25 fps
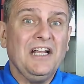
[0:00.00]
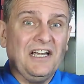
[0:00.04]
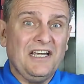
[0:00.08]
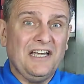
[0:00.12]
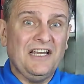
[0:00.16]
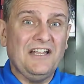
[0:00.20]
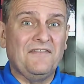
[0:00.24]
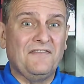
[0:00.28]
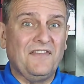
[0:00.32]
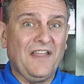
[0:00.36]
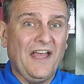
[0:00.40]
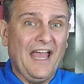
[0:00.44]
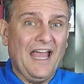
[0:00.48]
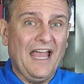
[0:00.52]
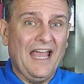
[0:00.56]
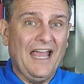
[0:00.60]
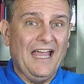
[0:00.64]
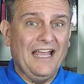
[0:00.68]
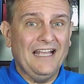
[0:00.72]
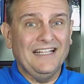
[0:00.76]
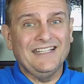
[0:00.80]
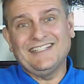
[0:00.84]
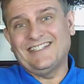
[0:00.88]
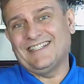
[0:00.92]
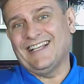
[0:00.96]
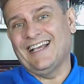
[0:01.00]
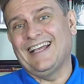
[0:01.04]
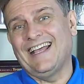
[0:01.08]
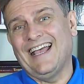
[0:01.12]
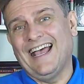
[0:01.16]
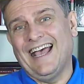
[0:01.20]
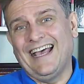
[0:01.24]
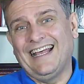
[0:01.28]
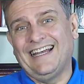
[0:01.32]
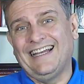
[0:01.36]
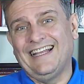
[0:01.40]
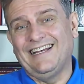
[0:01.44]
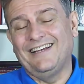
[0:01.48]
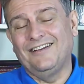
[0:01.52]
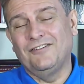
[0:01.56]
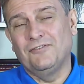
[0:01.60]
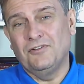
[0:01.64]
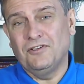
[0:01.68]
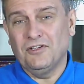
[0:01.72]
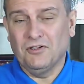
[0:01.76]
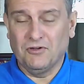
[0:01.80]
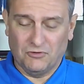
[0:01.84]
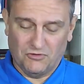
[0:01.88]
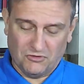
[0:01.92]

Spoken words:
lift their hands, say hallelujah,